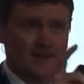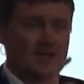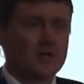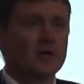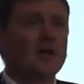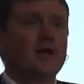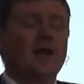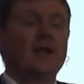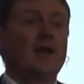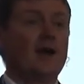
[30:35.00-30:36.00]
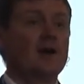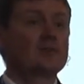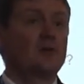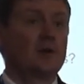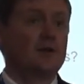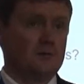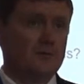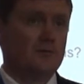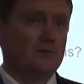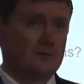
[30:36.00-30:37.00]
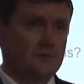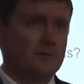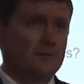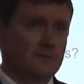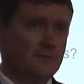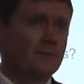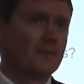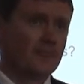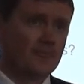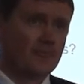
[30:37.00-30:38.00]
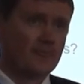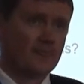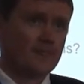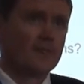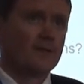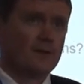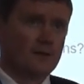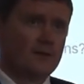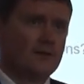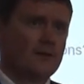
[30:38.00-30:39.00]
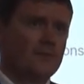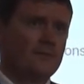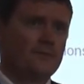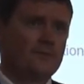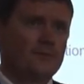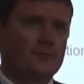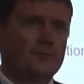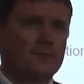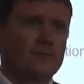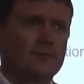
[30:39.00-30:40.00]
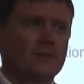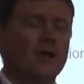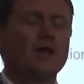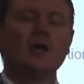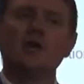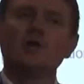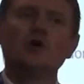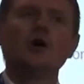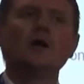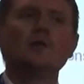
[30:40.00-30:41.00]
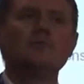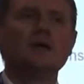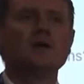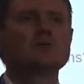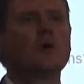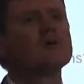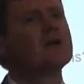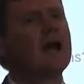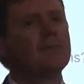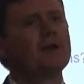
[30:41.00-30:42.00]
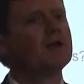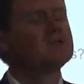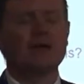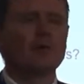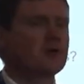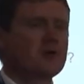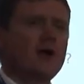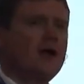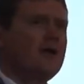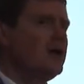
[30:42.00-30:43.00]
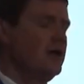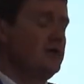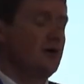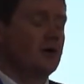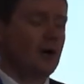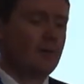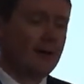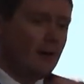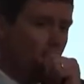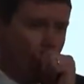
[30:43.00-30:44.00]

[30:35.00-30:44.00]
It could. And I also want to... 5% of the product's the same, but 5% is now different. It could, because what was happening is they weren't trying, in Union Carbide,